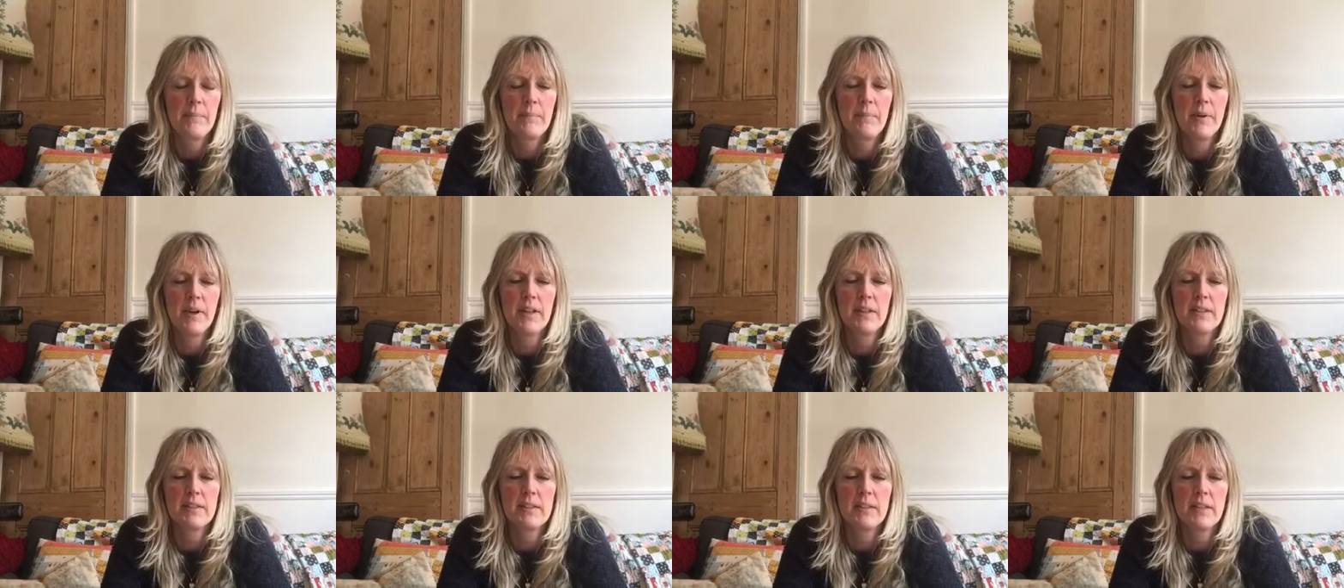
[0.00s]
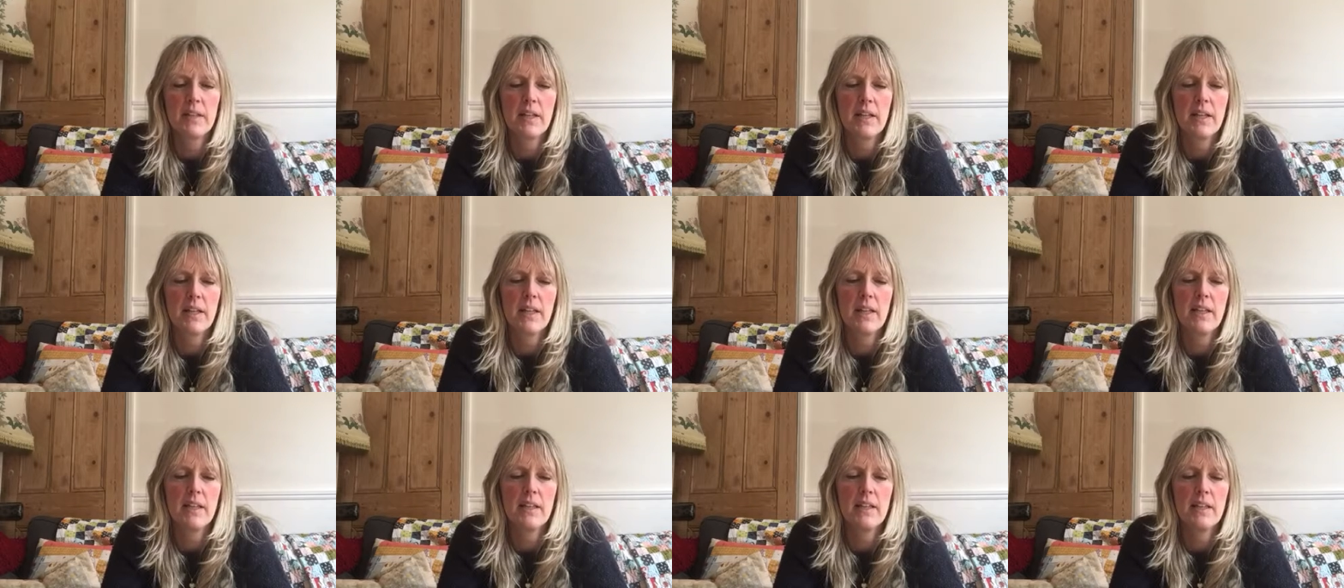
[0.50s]
But
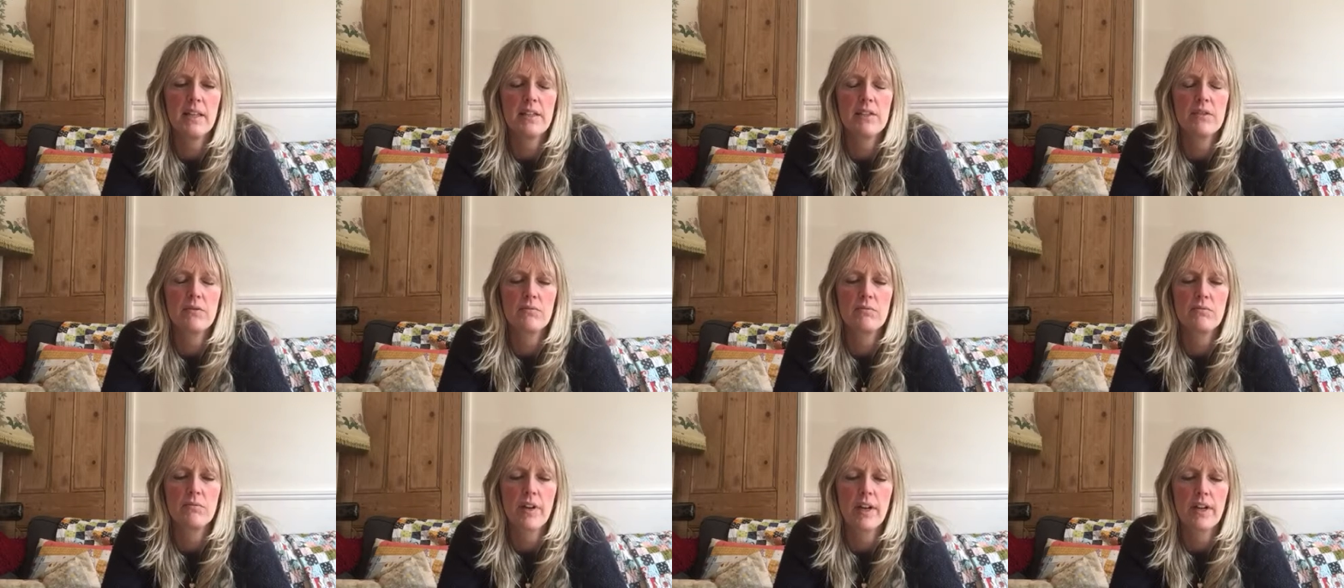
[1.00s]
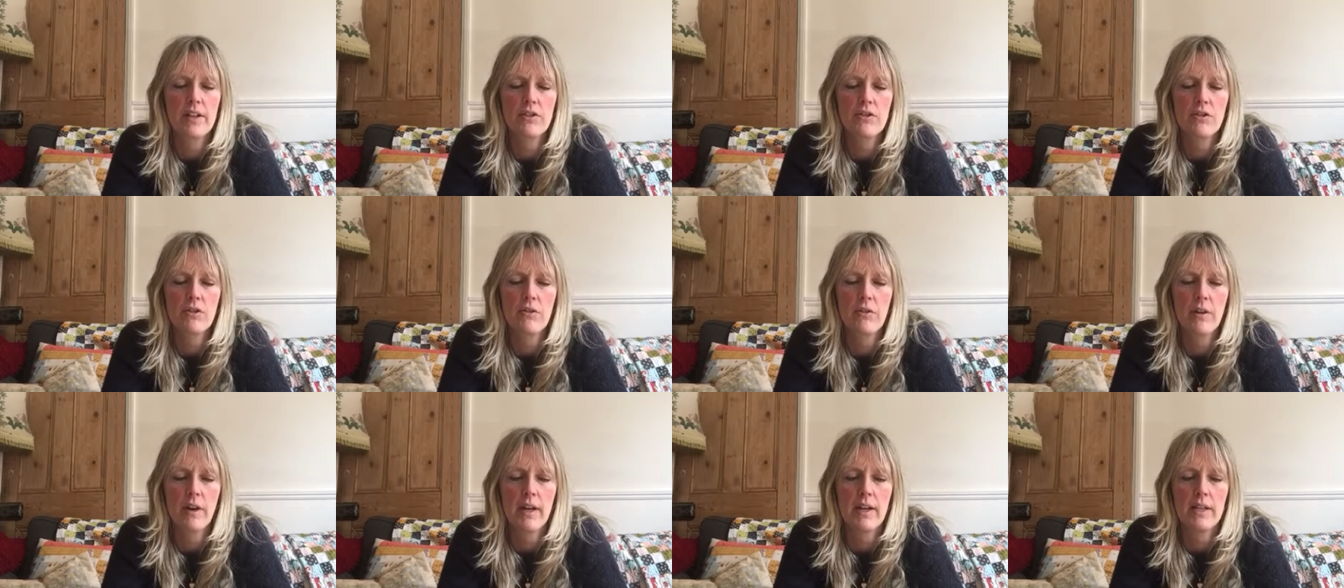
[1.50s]
in this
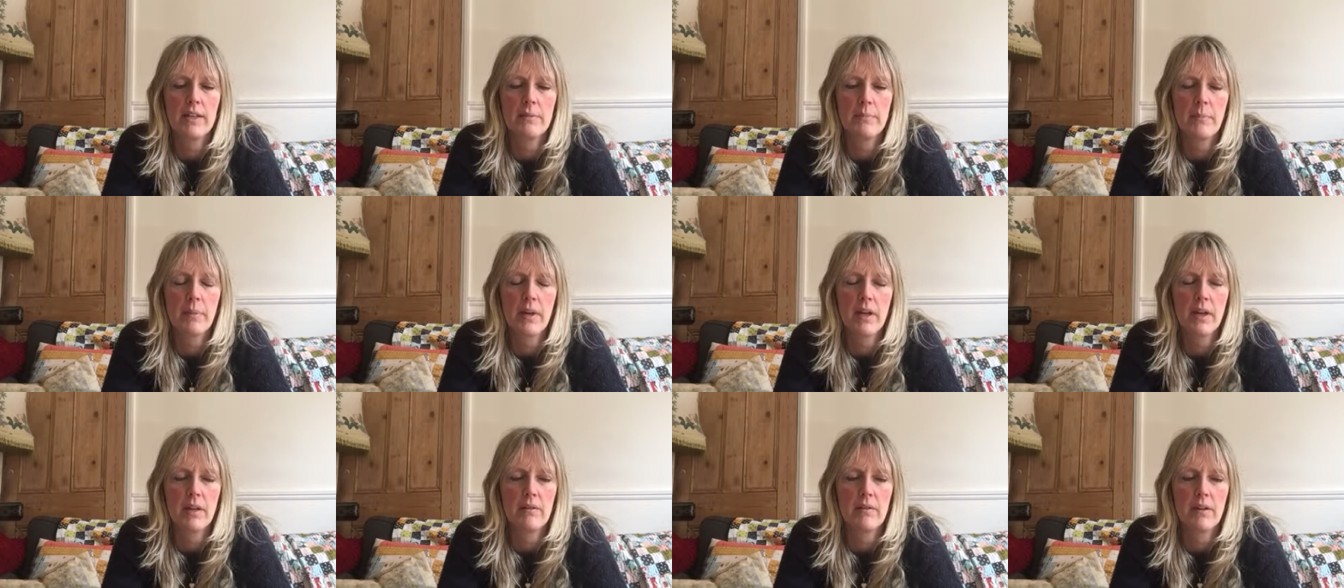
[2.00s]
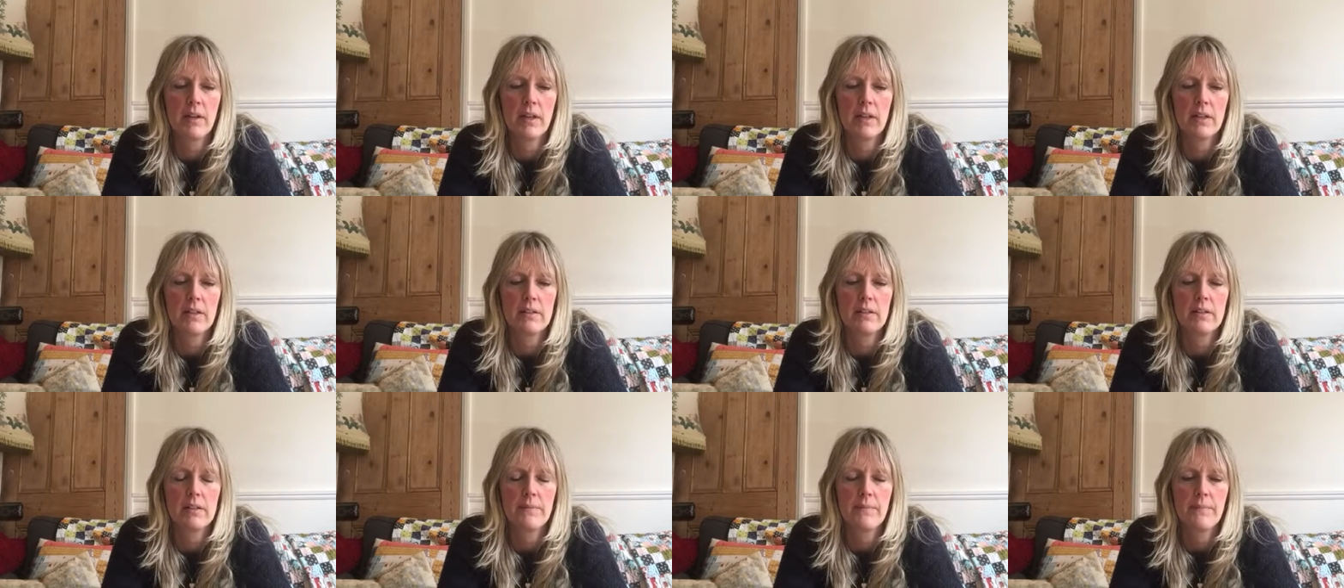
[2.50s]
retrograde
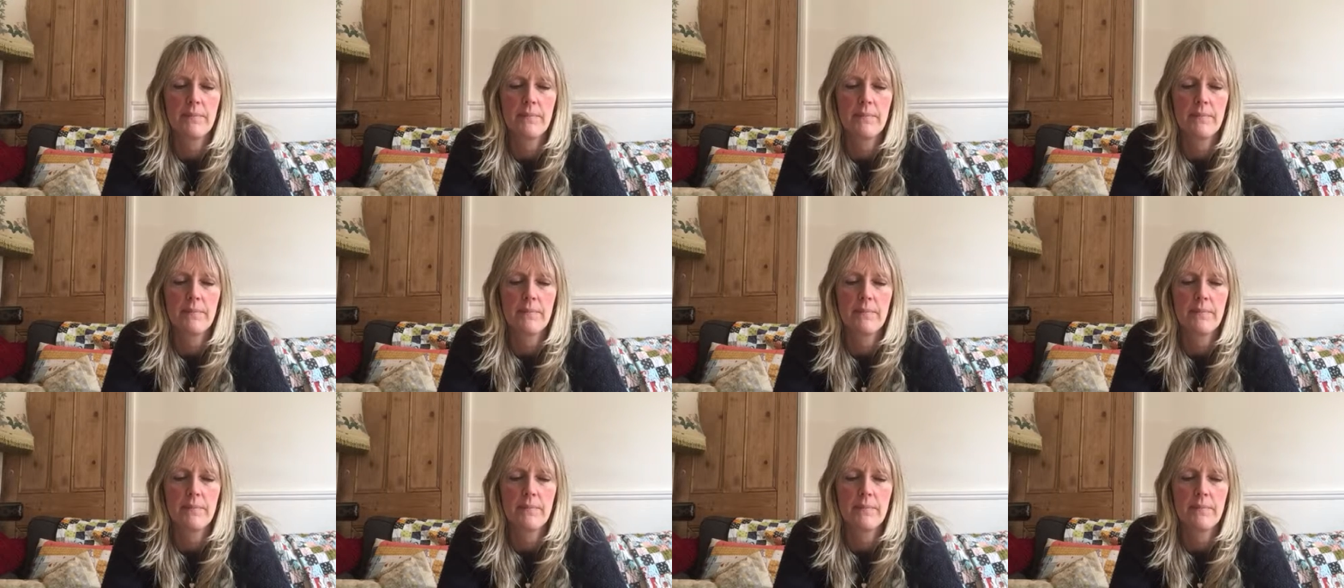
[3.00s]
period,